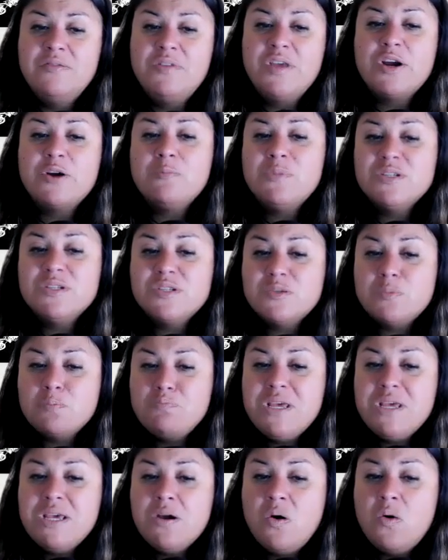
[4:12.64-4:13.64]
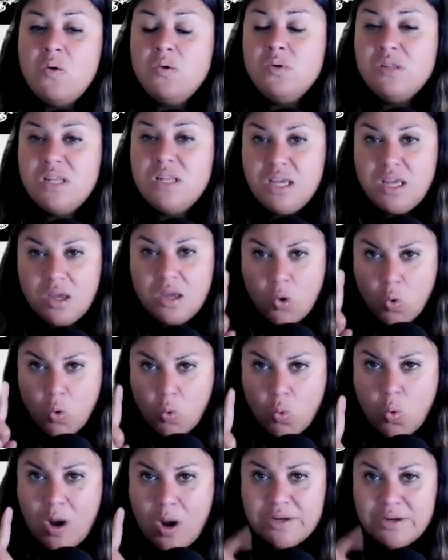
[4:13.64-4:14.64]
there must be only
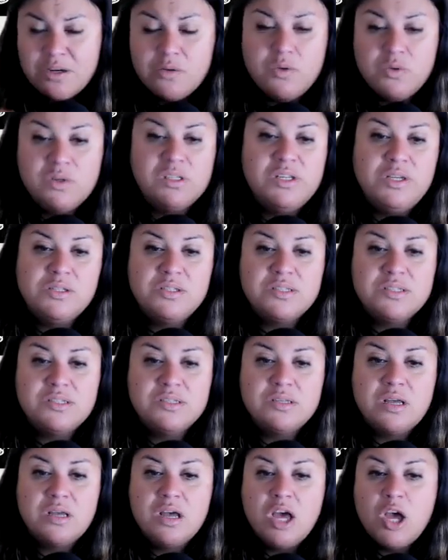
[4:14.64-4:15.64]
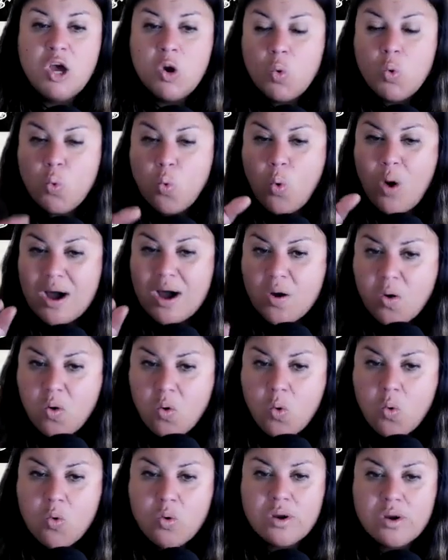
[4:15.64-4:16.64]
one nucleus. One
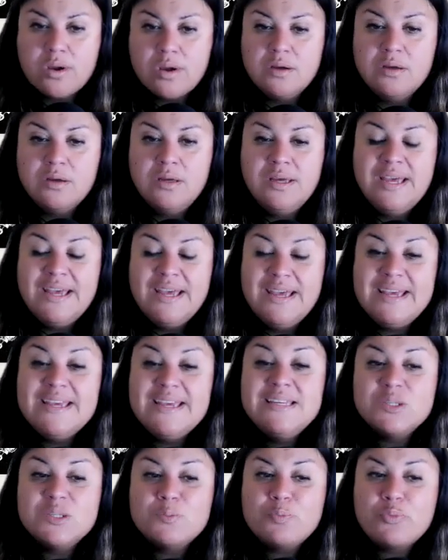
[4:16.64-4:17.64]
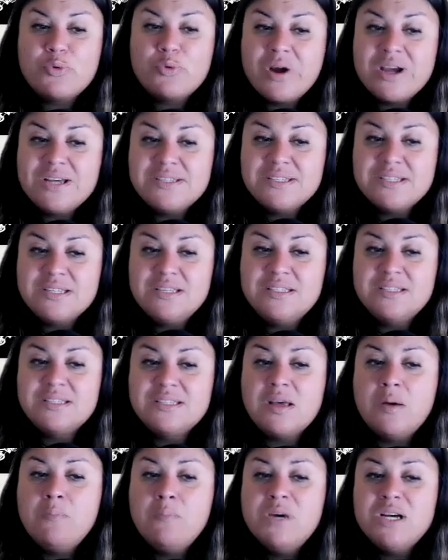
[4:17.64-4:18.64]
core. His
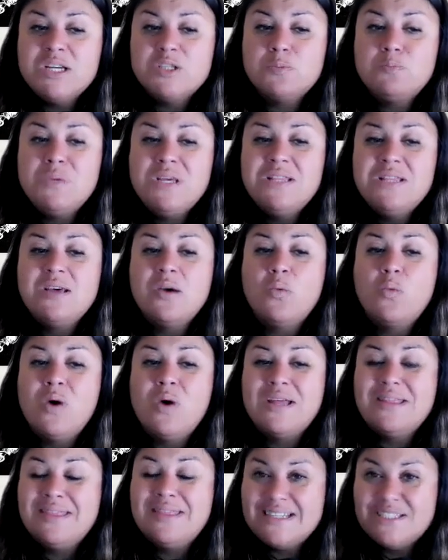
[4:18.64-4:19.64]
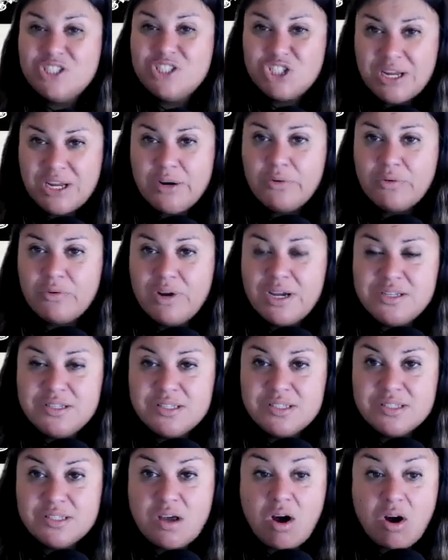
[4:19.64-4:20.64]
presence must be the one that
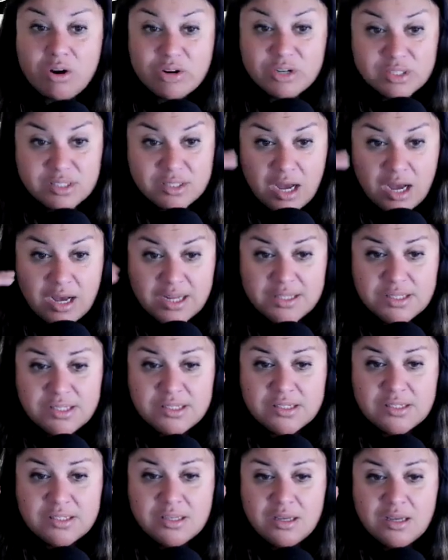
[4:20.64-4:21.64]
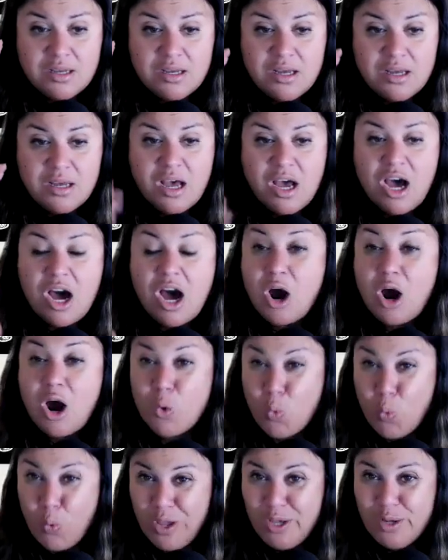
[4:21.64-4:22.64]
generates our thoughts, our
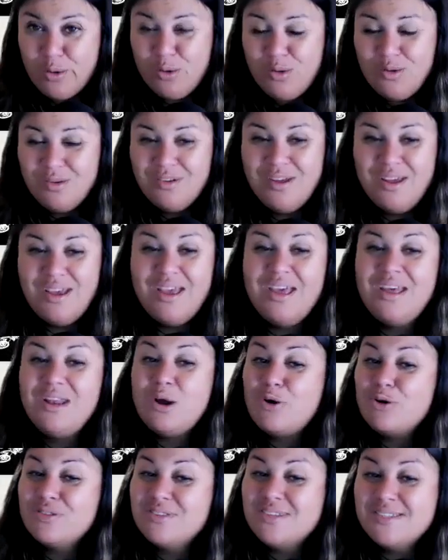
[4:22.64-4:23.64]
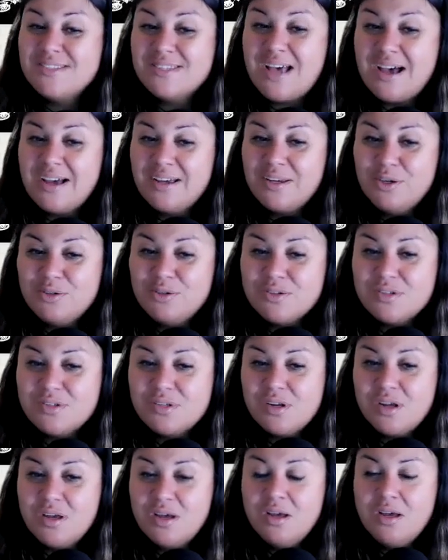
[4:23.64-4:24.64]
will, and our
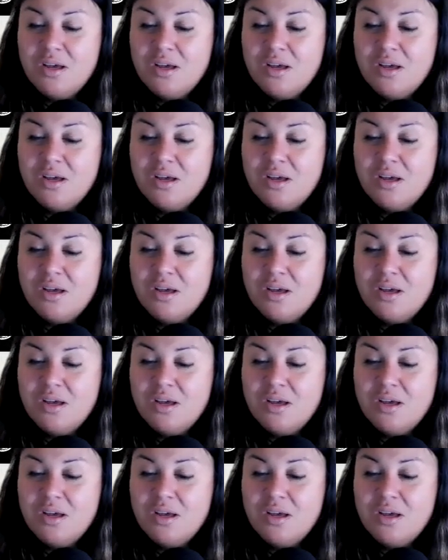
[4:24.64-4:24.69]
desires.